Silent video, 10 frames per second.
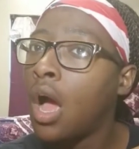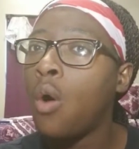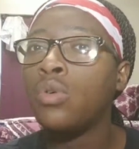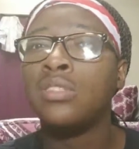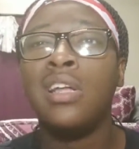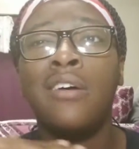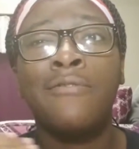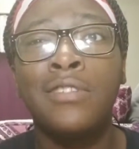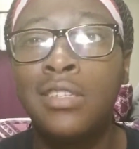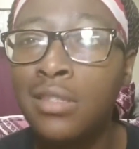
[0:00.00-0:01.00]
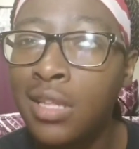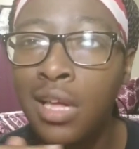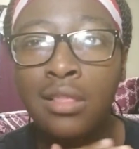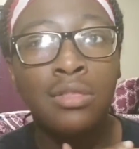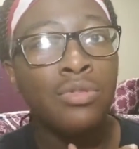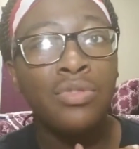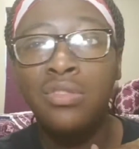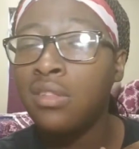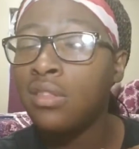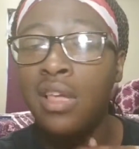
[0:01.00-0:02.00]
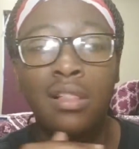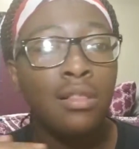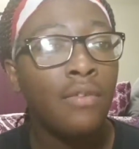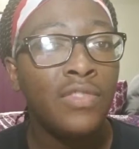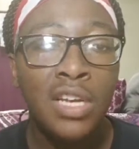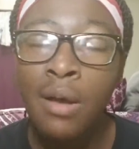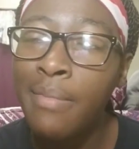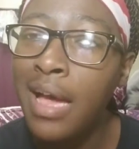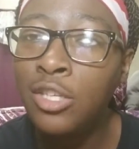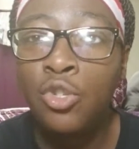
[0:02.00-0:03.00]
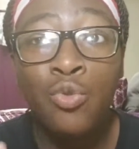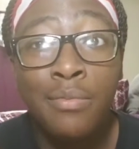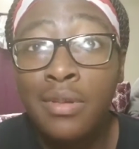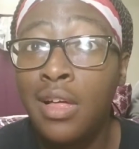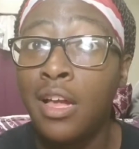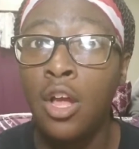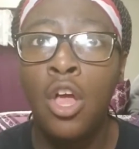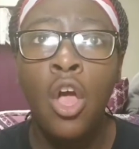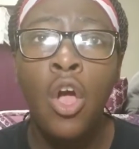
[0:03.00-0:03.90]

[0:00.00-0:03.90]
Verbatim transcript: I was not finna. They they love to come at you and be like,